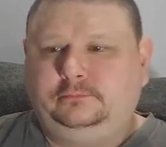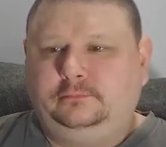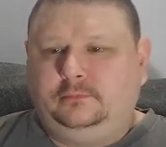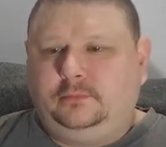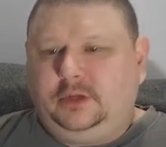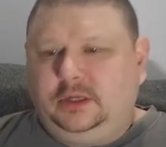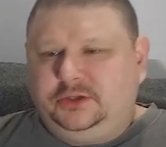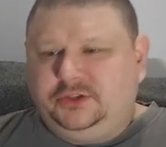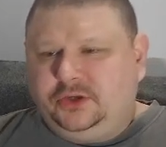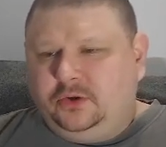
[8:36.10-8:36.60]

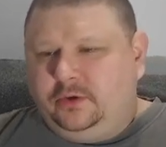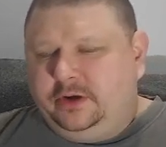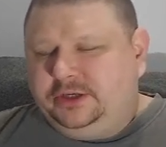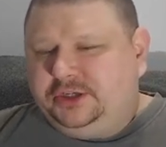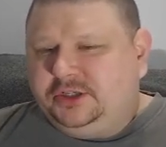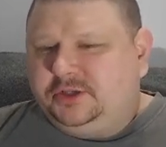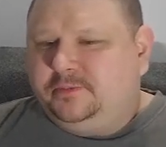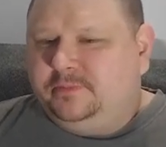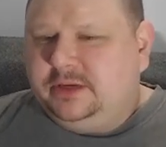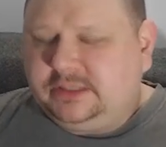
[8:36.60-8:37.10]
So we
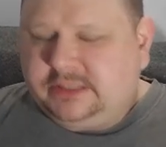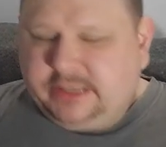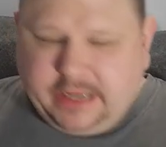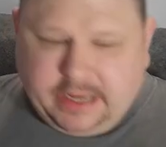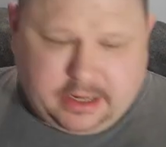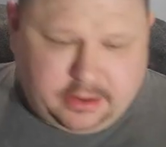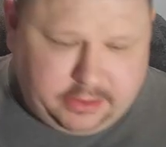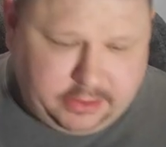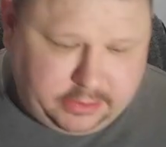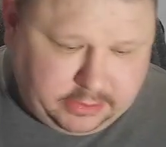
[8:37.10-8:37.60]
just
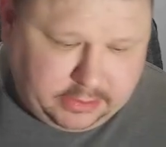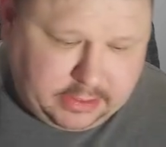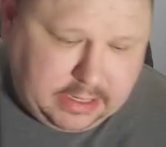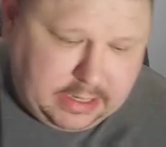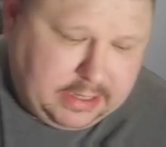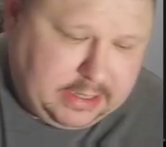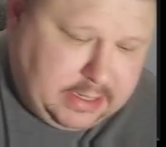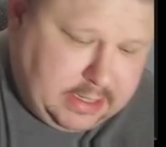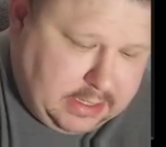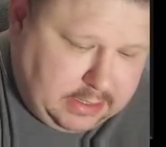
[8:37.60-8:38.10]
miscounted
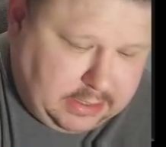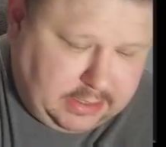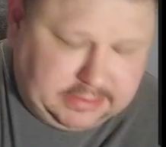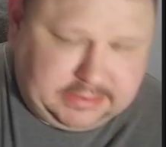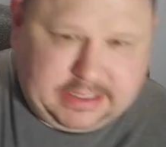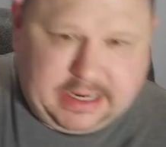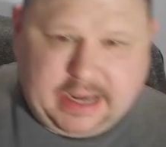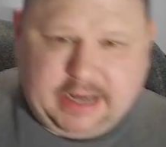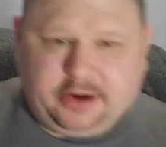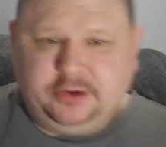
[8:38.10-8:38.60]

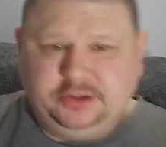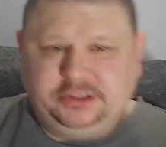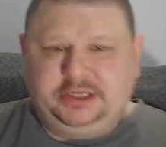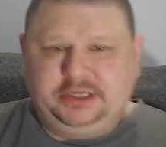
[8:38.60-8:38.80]
attackers and